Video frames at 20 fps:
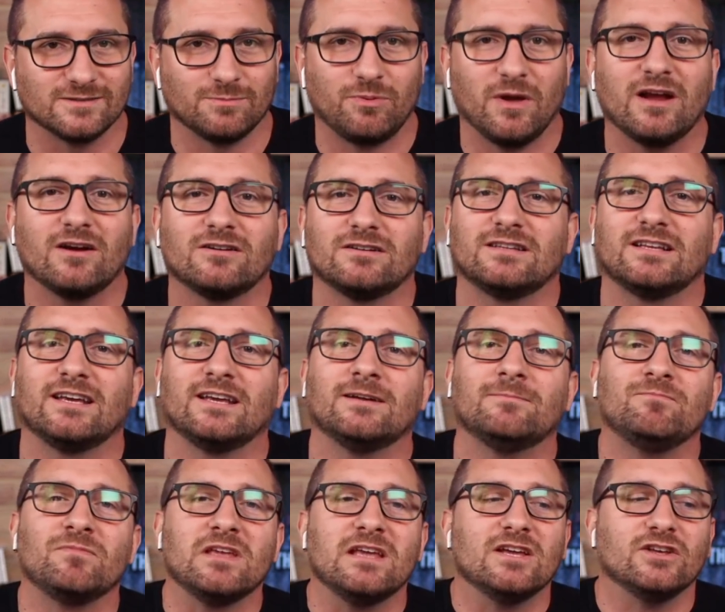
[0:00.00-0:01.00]

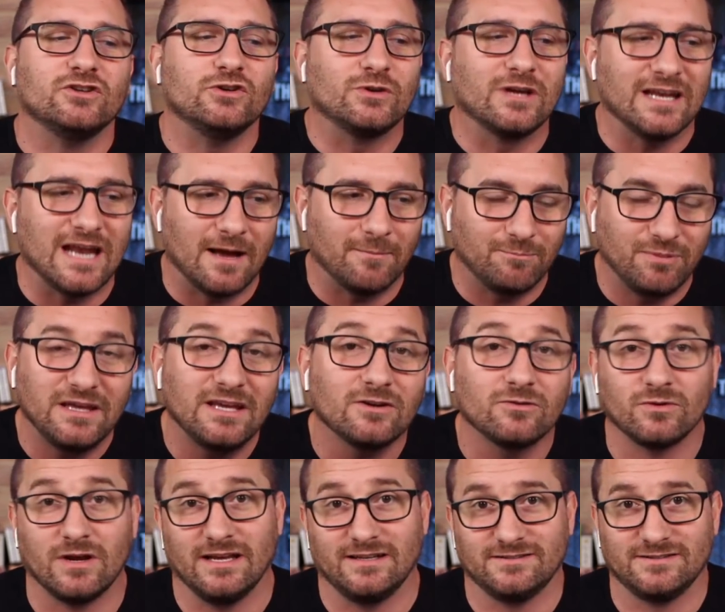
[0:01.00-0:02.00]
Apparently, you cannot be a
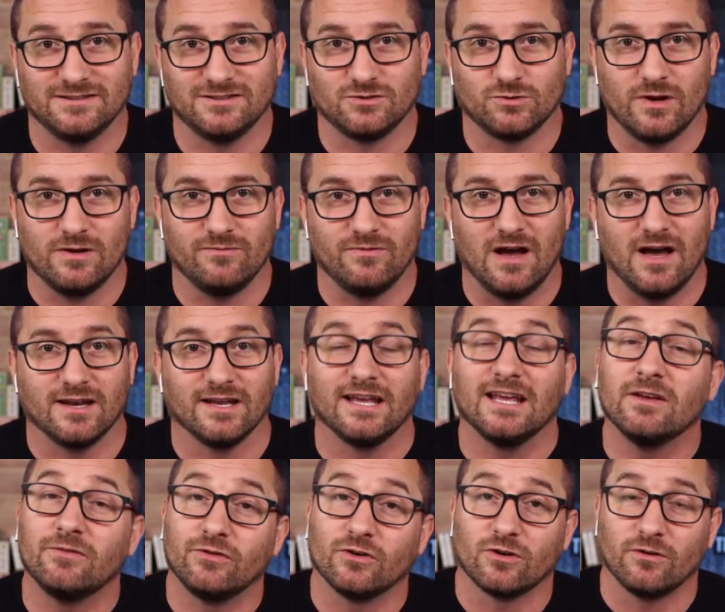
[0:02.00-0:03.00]
racist, Rayyvana,
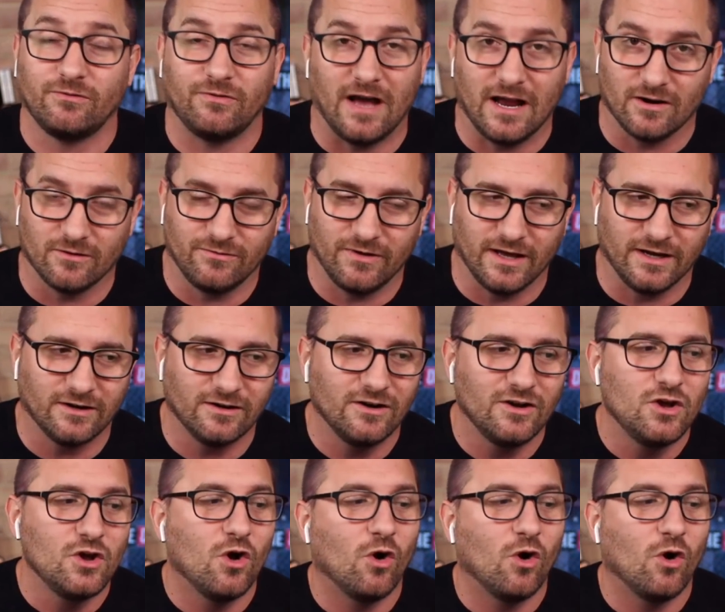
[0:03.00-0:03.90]
if you're a firefighter